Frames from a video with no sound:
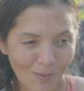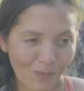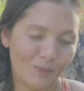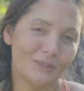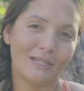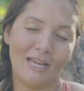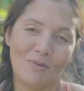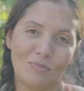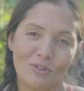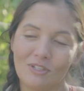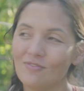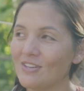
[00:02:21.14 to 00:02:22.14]

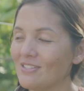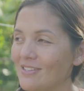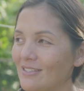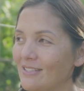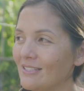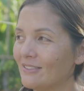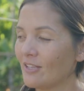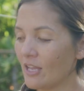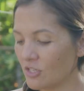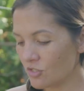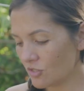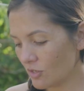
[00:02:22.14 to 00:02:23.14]
old-timers fish. This is
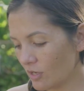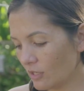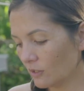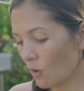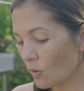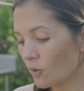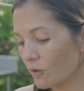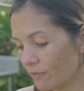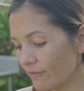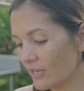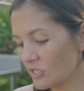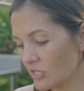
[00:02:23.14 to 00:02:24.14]
such a local
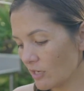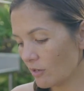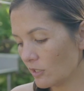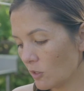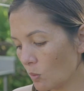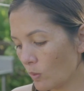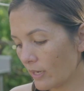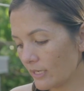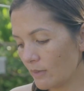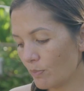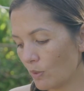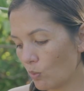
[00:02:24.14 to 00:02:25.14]
fish here in
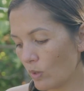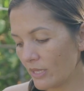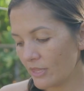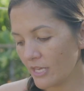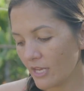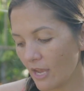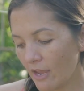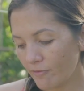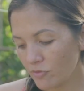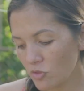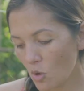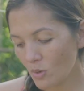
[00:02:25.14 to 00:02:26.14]
Hawaii, but one thing
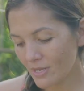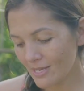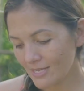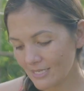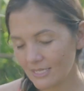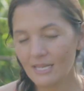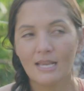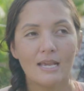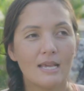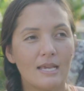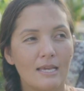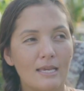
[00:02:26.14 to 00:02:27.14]
I've noticed
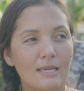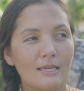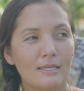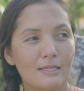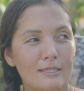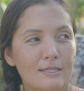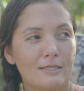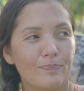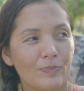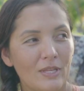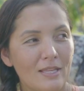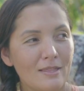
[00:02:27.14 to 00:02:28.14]
is
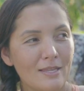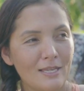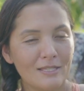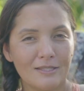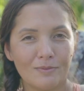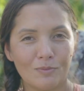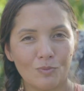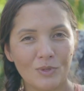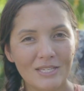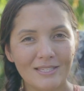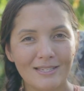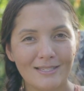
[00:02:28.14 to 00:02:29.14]
in these
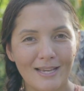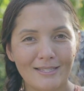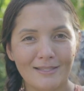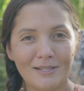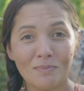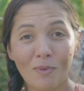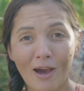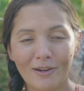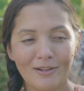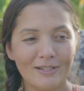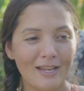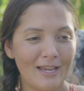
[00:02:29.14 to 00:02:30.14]
recent days, in these
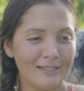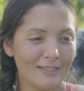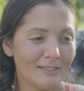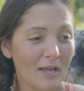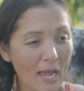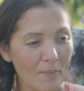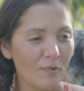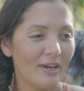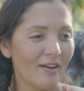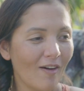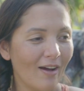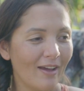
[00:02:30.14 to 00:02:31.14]
modern days, as time
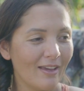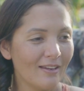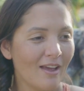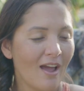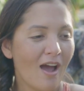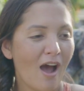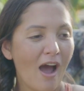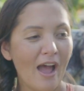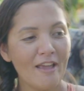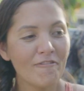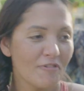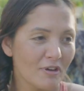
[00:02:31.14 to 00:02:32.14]
went on,
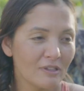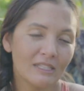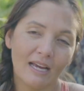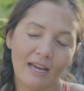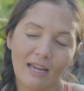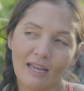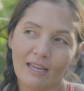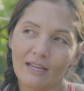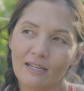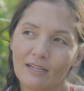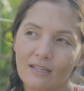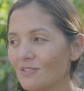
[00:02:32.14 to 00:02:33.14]
I feel like,